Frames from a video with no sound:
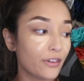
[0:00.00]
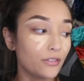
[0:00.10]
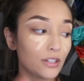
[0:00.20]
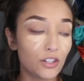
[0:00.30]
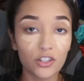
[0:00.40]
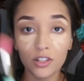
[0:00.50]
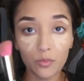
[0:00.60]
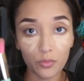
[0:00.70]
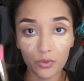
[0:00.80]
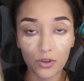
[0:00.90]

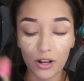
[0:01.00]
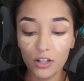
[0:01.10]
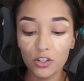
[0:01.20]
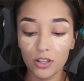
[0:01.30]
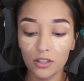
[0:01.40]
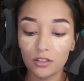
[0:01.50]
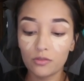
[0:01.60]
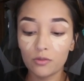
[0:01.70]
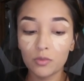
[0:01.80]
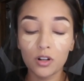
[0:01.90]
foundation brush, and this is
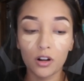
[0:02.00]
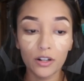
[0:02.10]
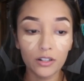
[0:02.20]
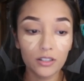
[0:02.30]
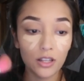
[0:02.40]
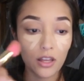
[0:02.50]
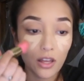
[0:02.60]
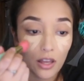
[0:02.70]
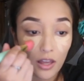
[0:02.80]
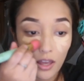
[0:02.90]
from Tarte,
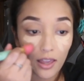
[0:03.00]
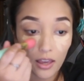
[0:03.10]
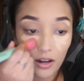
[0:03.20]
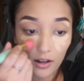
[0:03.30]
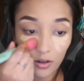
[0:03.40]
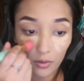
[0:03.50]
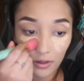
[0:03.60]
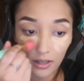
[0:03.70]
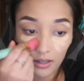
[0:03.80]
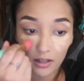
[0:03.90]
and I go
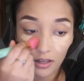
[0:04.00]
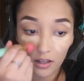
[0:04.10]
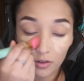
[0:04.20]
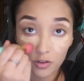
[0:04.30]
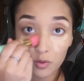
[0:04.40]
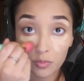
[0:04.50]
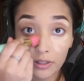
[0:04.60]
in and just